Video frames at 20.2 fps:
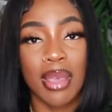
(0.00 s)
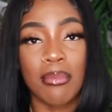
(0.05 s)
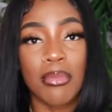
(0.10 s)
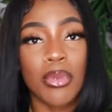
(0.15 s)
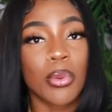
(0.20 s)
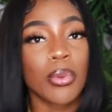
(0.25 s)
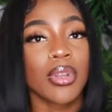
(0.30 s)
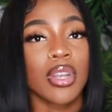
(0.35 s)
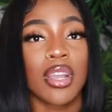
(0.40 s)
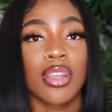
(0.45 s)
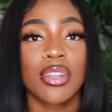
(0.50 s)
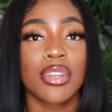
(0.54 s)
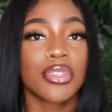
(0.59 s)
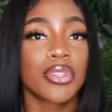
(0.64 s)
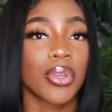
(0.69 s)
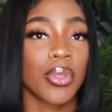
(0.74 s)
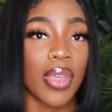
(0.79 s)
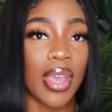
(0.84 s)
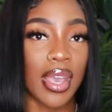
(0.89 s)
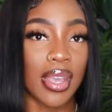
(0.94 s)
but we're not gonna
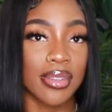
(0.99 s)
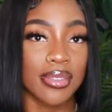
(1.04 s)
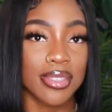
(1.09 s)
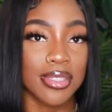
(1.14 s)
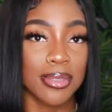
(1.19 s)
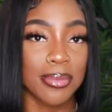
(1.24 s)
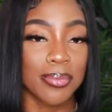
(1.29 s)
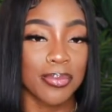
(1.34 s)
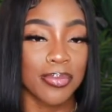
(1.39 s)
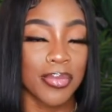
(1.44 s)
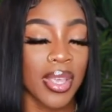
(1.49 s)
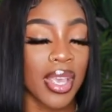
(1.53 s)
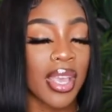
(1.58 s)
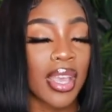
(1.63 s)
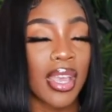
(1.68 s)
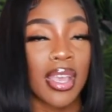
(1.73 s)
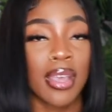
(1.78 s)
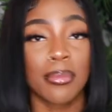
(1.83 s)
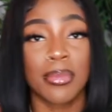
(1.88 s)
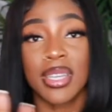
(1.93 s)
do that
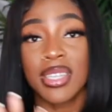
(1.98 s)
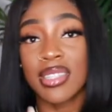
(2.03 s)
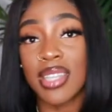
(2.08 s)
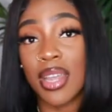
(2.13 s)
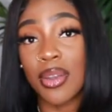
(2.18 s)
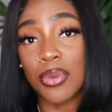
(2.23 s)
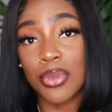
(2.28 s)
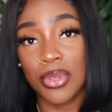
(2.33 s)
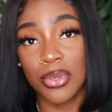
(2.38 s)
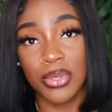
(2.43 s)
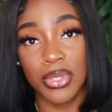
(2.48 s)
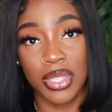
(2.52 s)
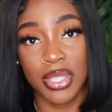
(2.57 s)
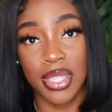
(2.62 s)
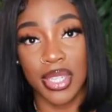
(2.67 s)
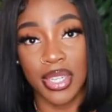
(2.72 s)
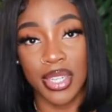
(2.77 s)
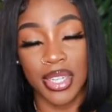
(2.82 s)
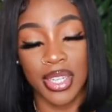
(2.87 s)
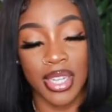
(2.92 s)
because I don't use a
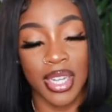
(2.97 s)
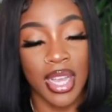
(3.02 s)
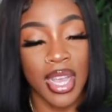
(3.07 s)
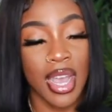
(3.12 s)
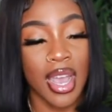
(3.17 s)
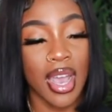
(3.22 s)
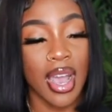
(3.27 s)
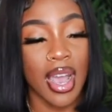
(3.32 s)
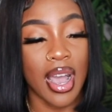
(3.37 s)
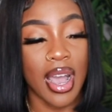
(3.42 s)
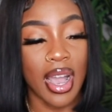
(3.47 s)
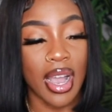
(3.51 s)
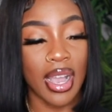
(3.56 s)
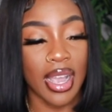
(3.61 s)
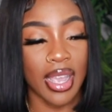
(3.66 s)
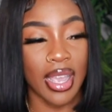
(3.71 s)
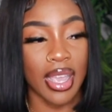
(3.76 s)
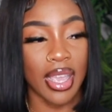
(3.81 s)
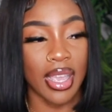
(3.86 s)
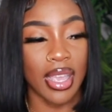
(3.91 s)
clicker.
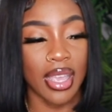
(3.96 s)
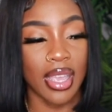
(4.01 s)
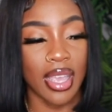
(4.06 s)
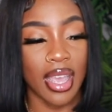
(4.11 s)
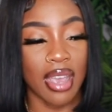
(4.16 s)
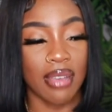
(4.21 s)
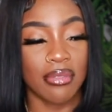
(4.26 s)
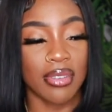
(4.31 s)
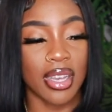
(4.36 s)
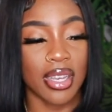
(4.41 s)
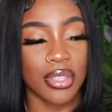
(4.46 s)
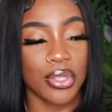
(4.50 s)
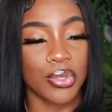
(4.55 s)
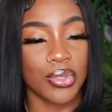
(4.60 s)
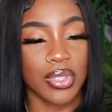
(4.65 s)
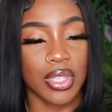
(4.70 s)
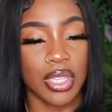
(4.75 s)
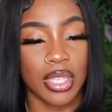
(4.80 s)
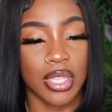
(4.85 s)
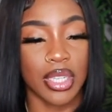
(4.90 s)
I have not
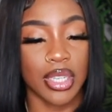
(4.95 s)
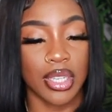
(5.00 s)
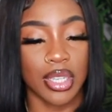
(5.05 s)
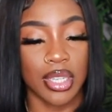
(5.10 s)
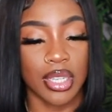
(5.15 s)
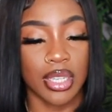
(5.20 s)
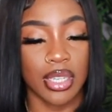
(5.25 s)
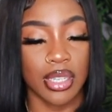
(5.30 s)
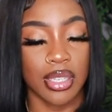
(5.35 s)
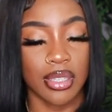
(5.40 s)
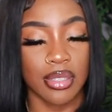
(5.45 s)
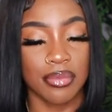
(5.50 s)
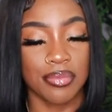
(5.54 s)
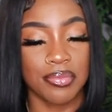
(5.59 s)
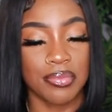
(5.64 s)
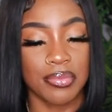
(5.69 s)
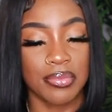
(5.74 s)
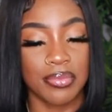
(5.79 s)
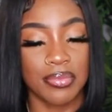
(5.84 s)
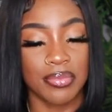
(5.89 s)
used a clicker
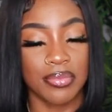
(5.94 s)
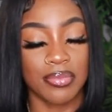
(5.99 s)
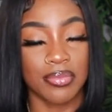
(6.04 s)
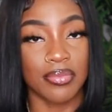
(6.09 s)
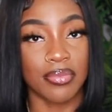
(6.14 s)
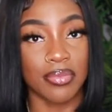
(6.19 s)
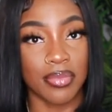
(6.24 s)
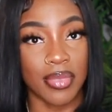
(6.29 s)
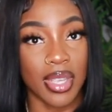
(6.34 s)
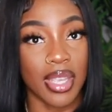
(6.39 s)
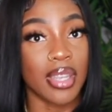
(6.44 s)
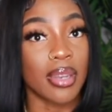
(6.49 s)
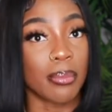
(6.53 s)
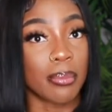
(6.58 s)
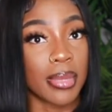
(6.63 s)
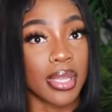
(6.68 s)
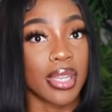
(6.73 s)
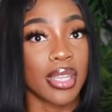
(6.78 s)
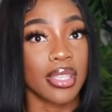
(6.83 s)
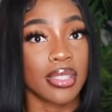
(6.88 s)
in a
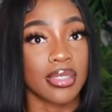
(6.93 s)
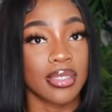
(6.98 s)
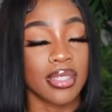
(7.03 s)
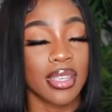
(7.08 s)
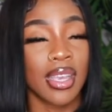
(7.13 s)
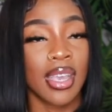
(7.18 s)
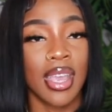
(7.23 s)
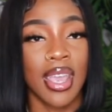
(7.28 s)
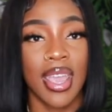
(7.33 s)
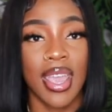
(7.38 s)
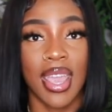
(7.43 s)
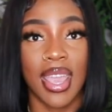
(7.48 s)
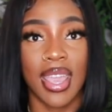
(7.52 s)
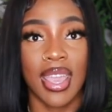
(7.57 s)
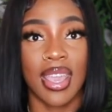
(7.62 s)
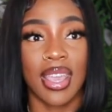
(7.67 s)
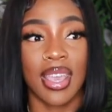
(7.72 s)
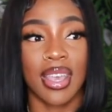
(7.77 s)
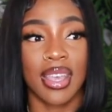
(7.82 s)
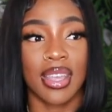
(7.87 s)
minute.
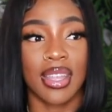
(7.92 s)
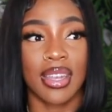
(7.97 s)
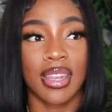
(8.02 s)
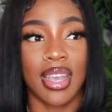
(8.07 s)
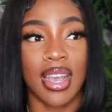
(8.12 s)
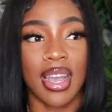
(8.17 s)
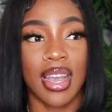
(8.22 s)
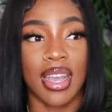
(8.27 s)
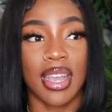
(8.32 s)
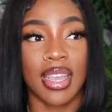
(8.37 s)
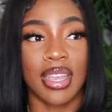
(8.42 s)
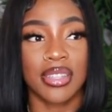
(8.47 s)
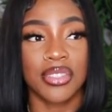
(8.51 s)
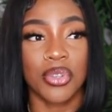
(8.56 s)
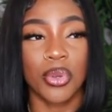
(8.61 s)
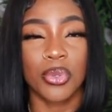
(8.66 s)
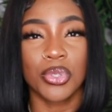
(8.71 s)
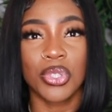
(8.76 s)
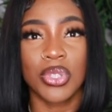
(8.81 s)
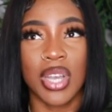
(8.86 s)
And I
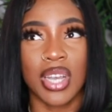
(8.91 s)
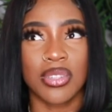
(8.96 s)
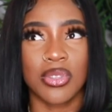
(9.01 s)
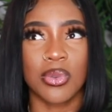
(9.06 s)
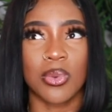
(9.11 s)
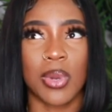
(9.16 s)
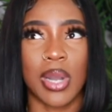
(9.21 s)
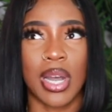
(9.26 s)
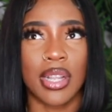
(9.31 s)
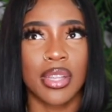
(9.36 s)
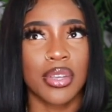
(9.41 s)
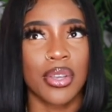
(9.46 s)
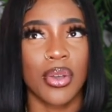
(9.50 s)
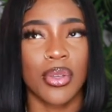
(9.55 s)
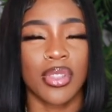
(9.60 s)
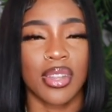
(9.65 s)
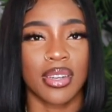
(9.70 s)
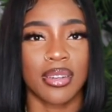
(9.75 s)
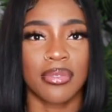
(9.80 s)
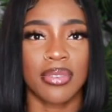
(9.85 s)
told you guys a while ago
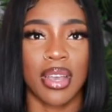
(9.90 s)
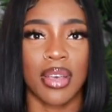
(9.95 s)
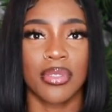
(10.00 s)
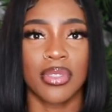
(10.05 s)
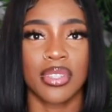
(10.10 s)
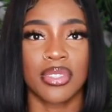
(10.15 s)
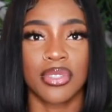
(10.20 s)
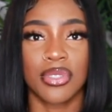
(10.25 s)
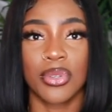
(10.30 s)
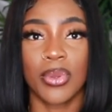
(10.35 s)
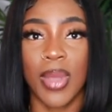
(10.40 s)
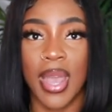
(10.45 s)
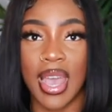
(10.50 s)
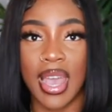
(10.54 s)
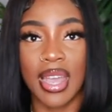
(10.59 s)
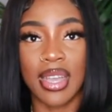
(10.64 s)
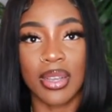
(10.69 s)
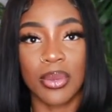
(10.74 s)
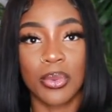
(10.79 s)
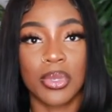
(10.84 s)
that I found this new
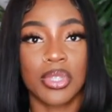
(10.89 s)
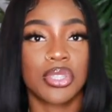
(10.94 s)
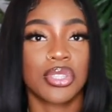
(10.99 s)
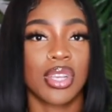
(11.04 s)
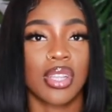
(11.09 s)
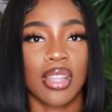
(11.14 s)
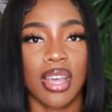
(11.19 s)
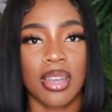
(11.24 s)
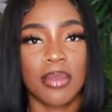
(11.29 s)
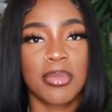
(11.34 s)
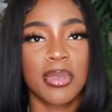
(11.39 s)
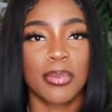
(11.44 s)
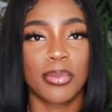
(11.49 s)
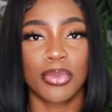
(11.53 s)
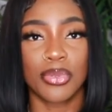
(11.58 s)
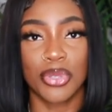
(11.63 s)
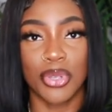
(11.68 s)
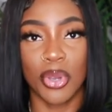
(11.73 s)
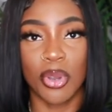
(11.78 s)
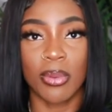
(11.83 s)
hack, which a lot of
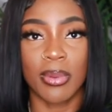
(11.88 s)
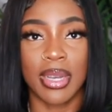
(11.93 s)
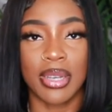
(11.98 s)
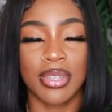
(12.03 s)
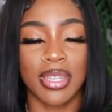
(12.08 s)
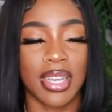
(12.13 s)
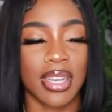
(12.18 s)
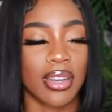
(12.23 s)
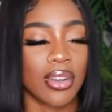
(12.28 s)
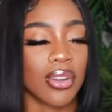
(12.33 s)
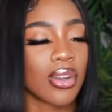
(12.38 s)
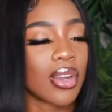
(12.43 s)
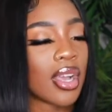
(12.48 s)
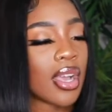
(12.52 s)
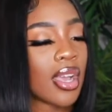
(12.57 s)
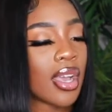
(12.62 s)
people know about now,